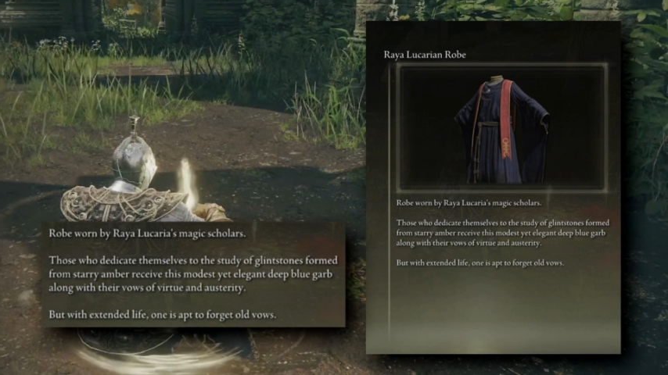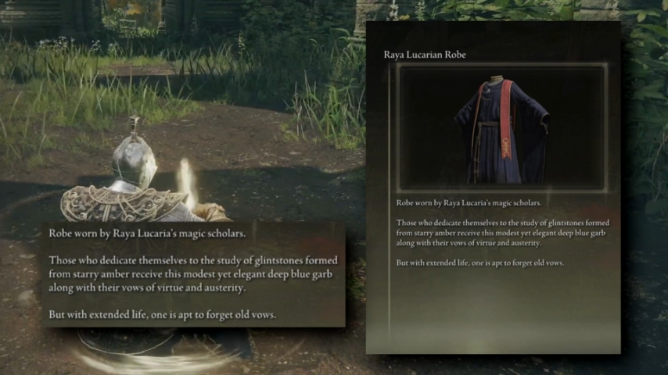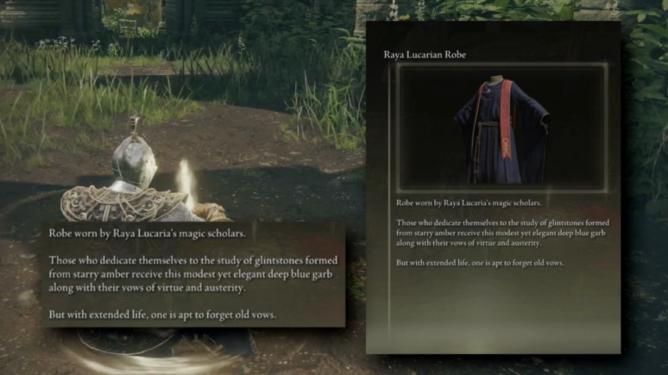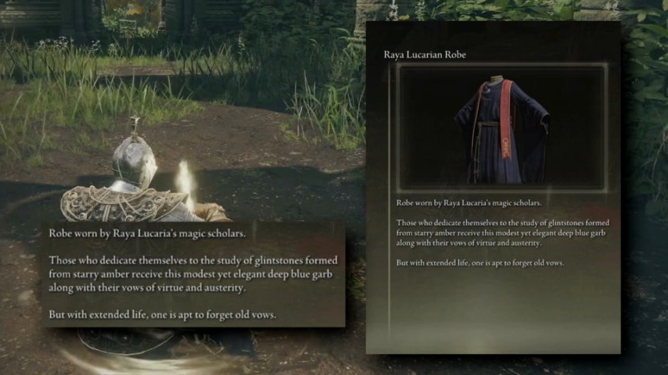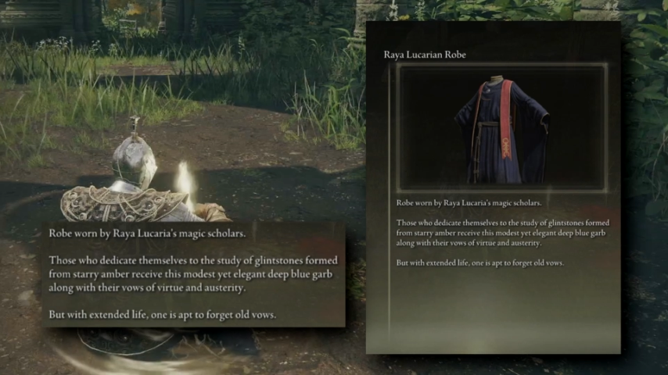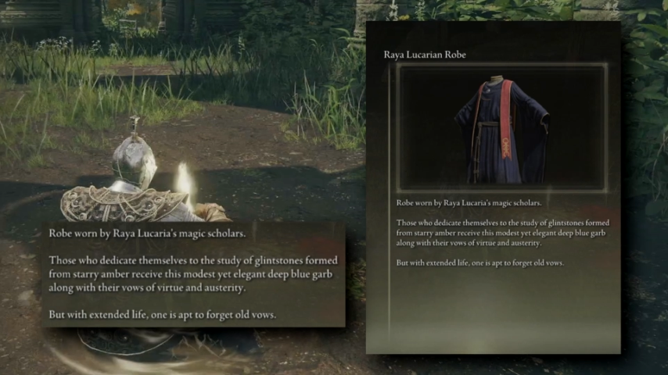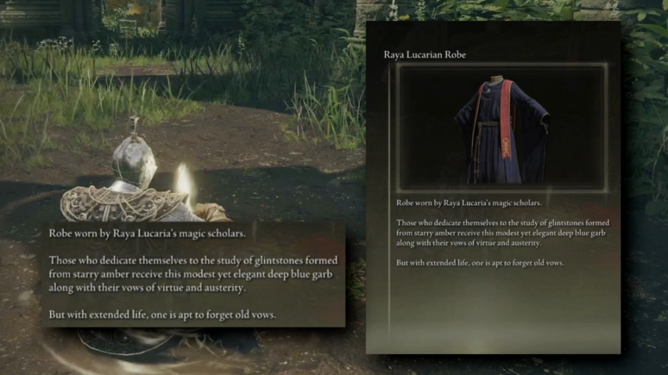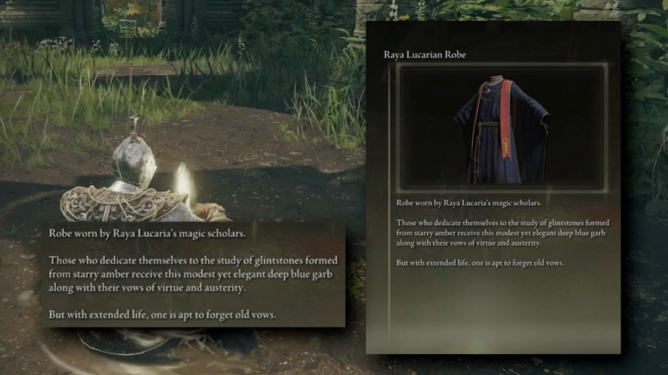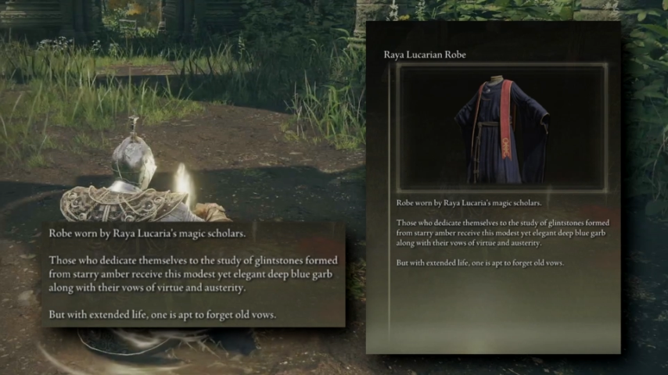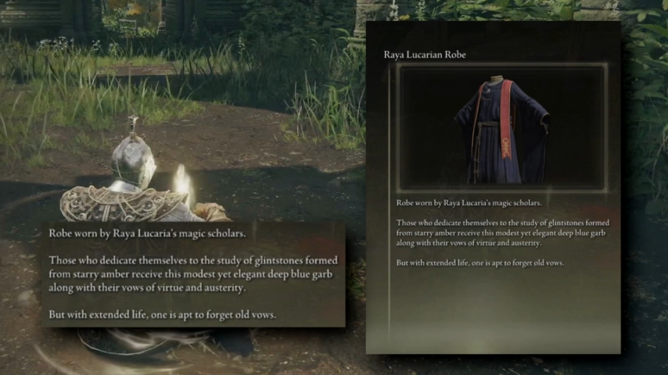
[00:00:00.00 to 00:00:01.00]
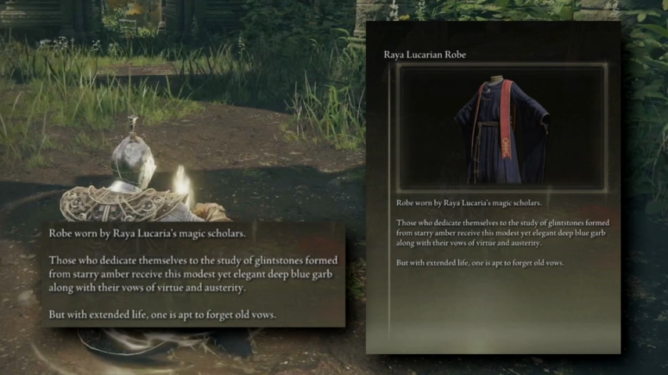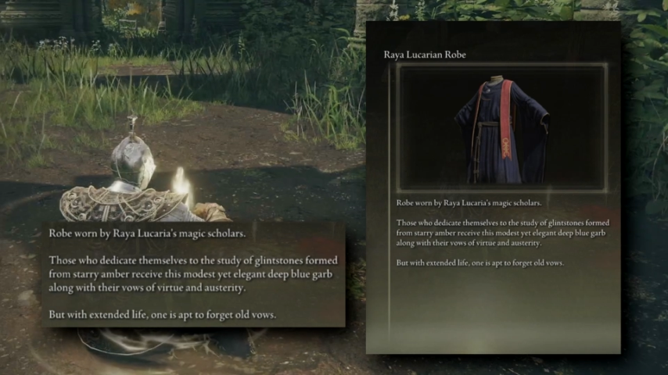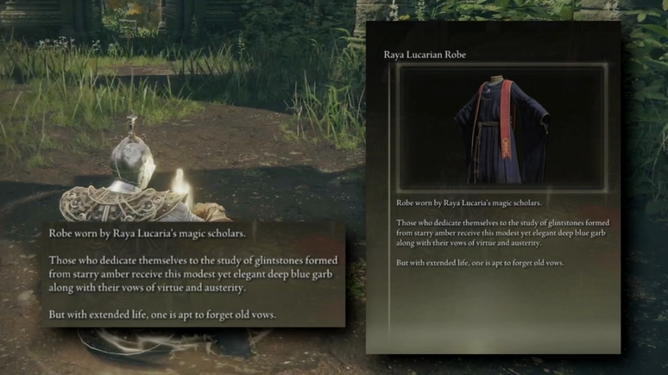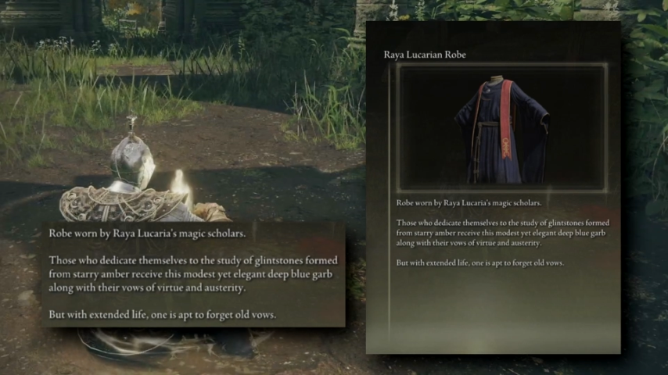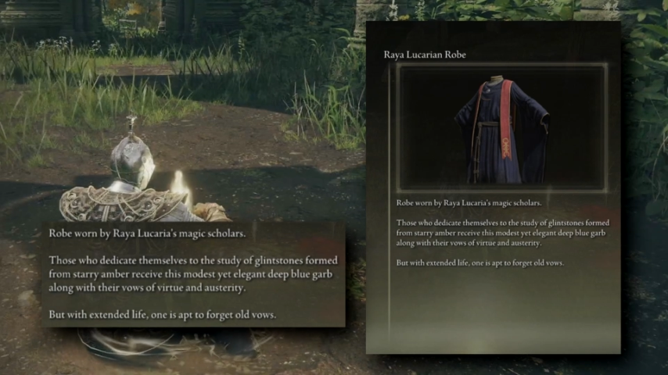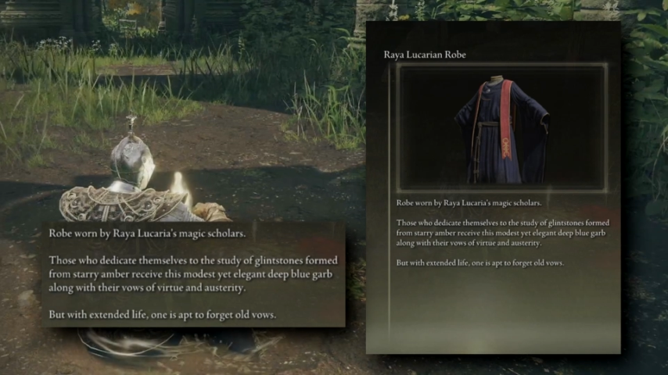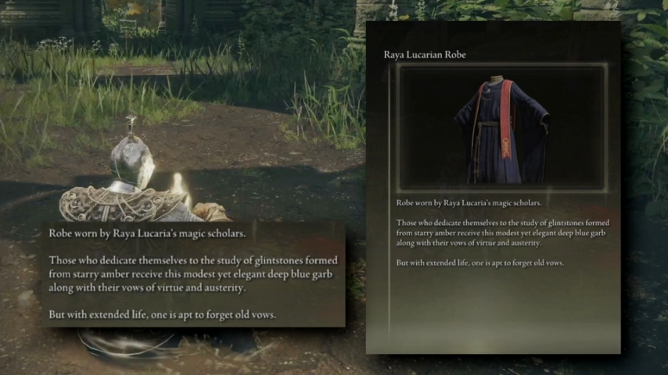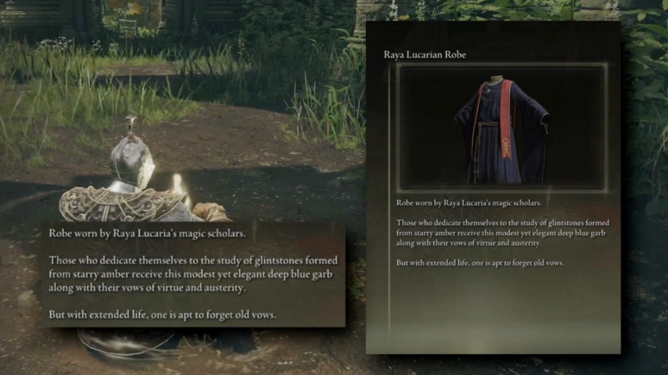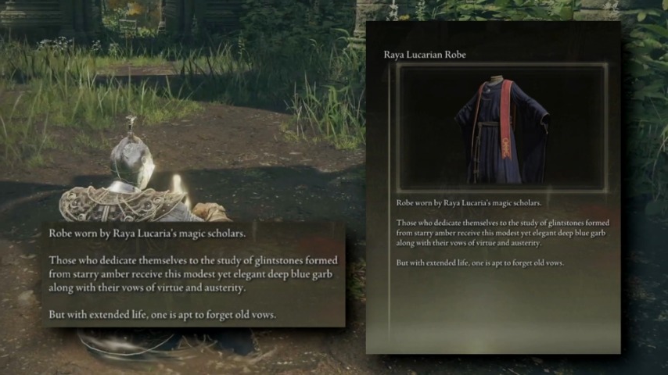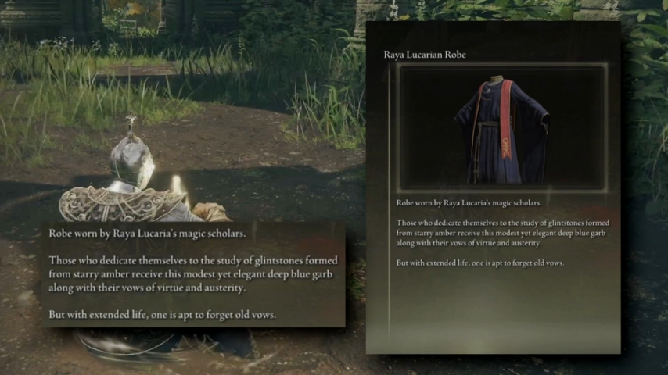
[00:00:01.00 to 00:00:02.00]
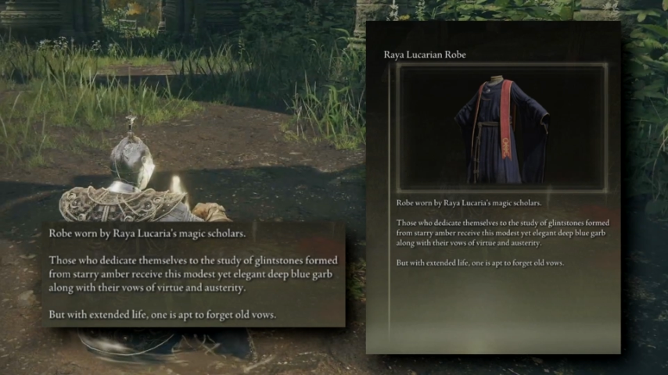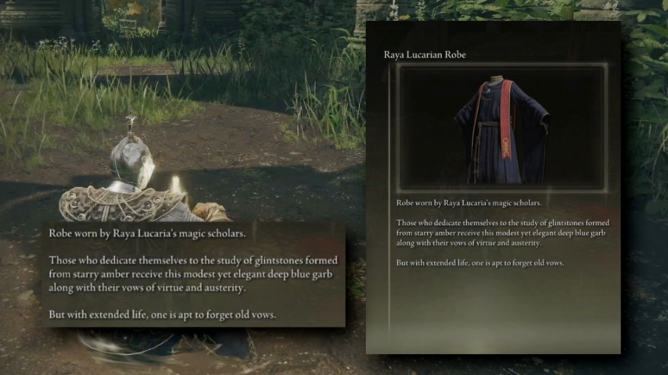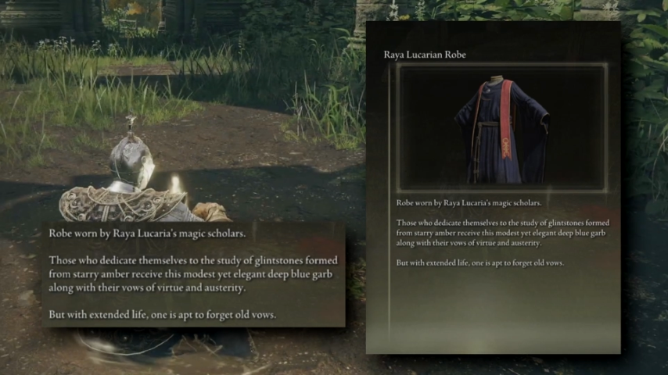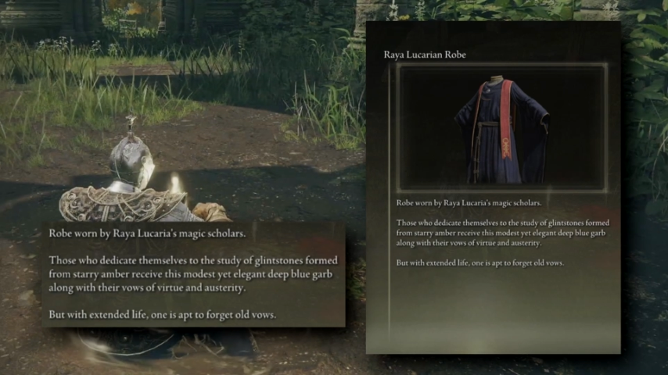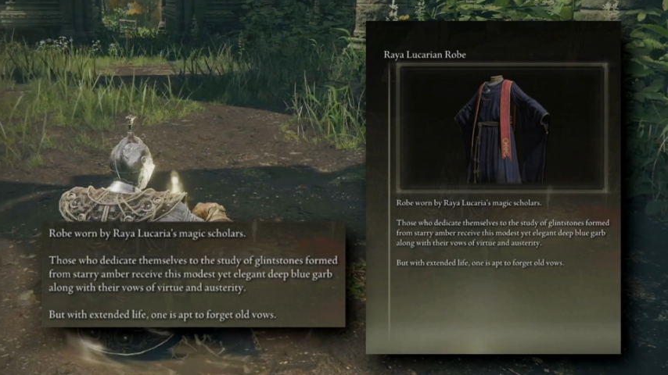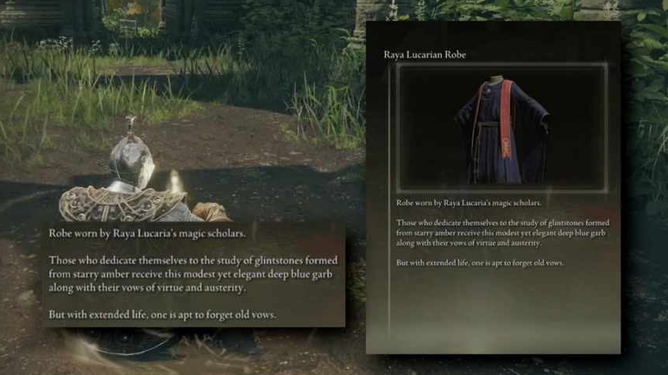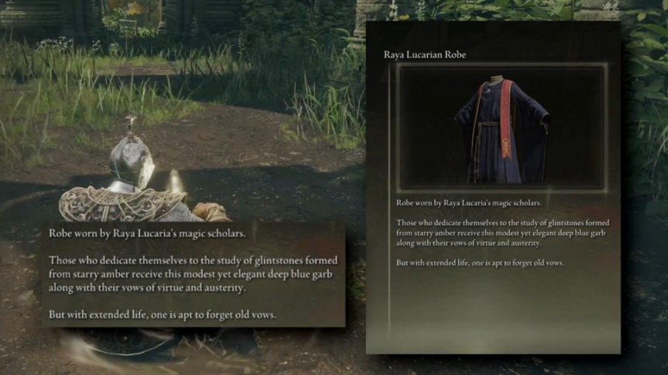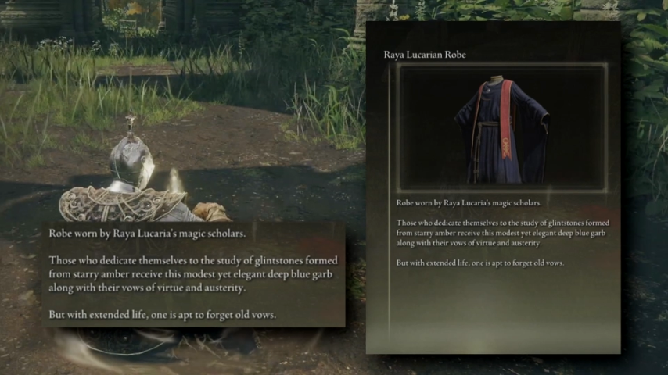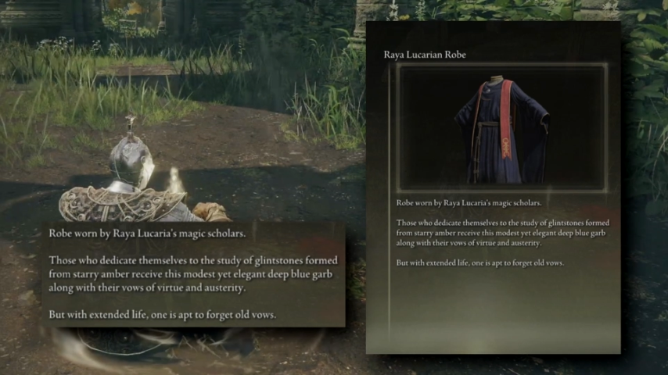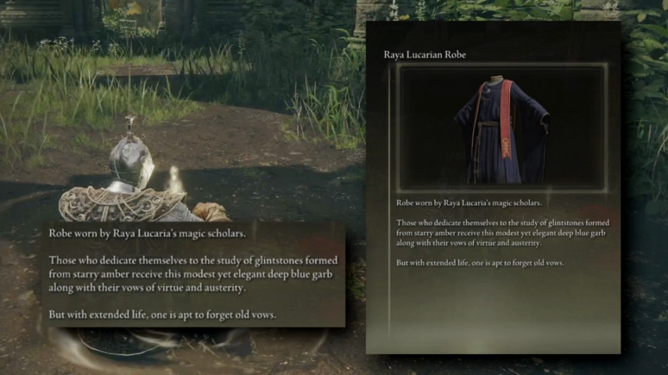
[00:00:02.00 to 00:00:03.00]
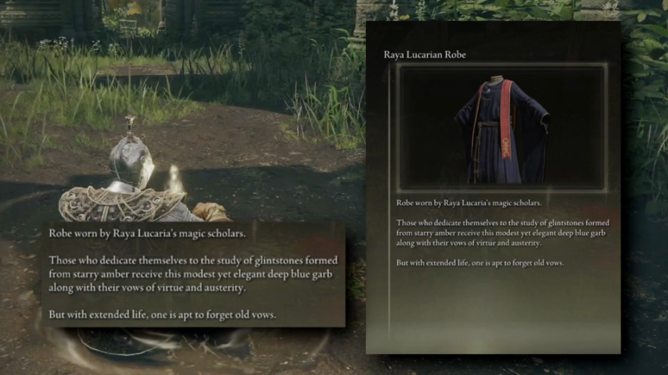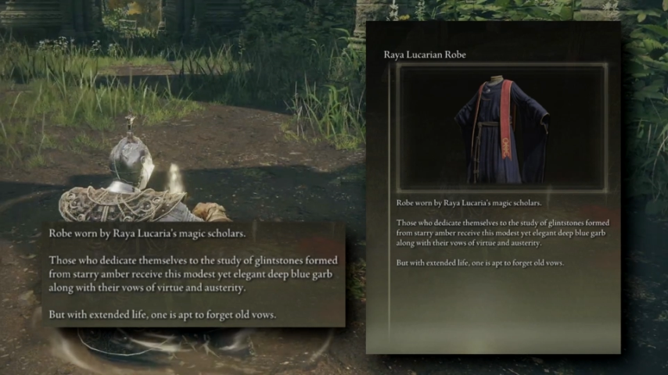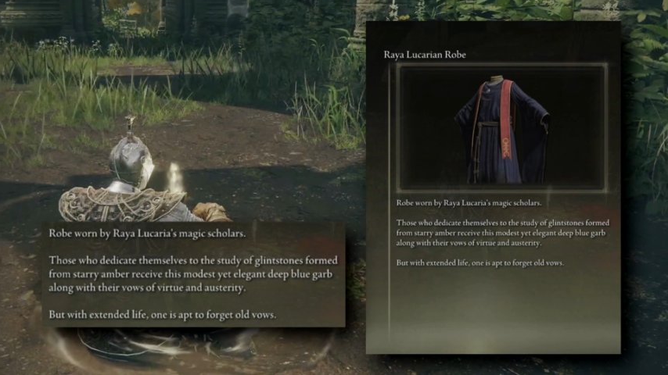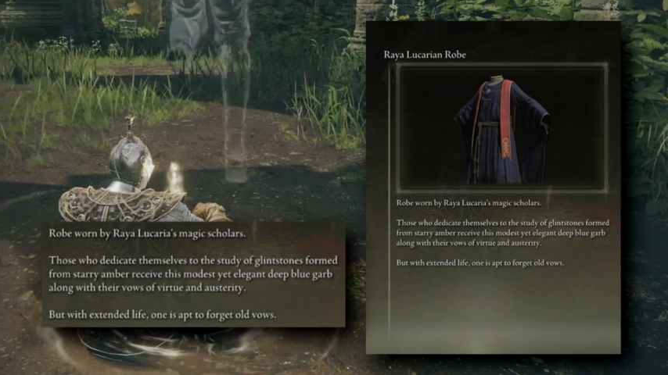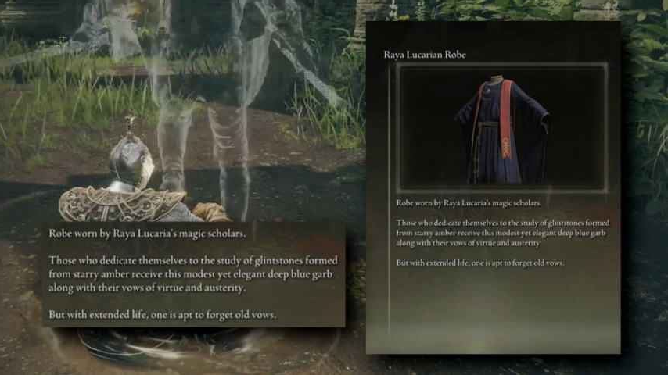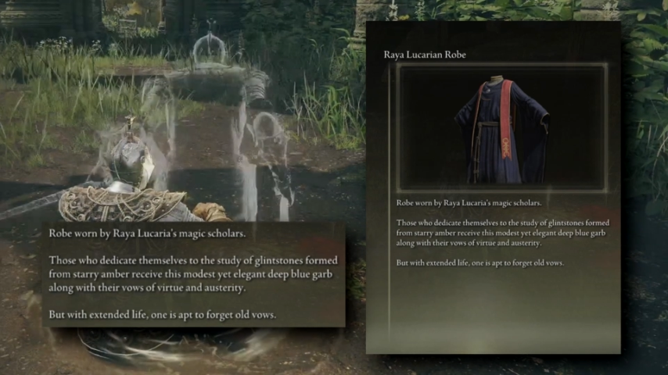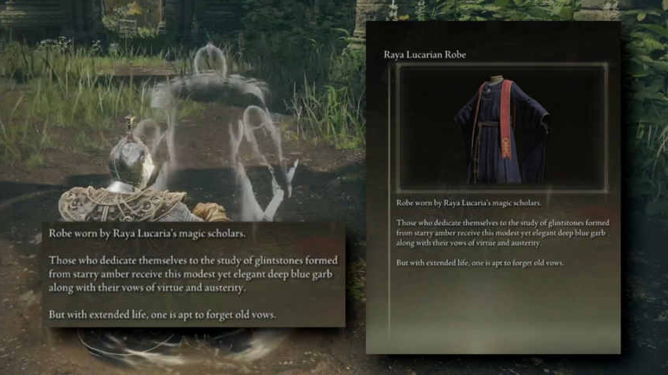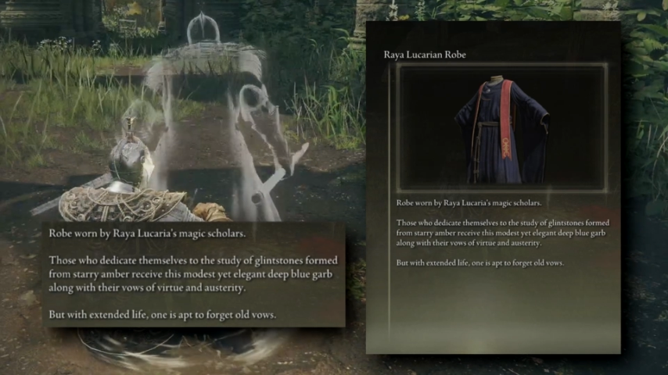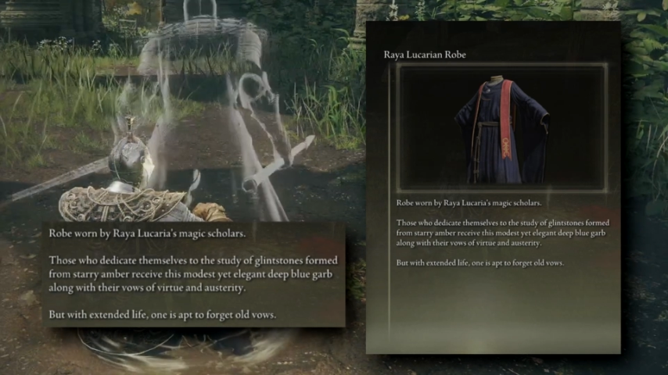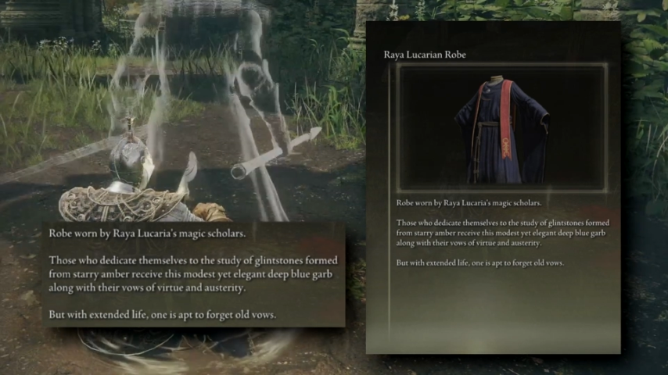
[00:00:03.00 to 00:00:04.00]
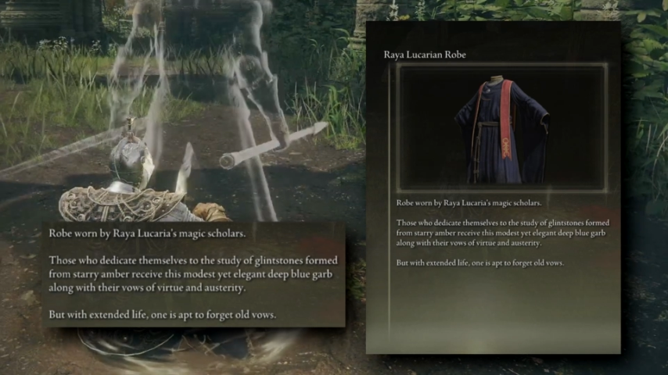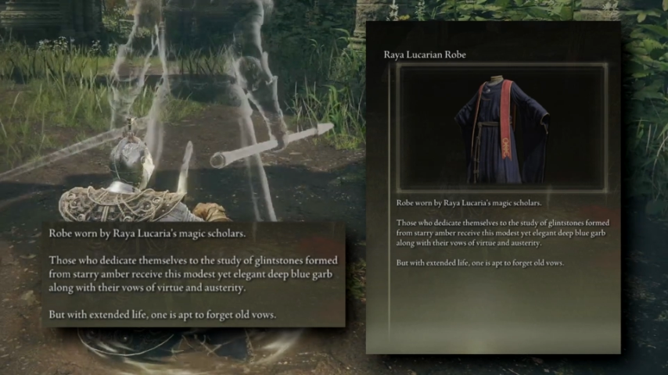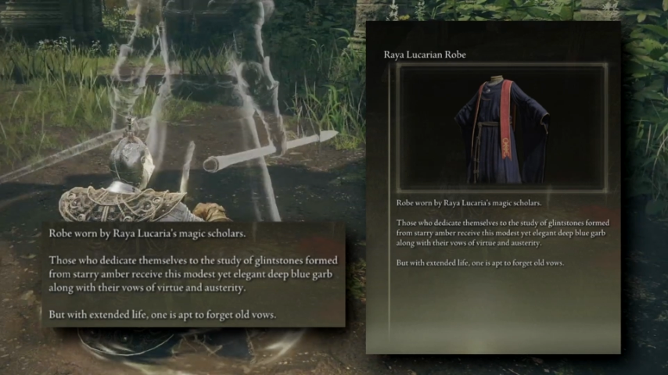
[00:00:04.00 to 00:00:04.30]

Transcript: [unreadable: no face in view]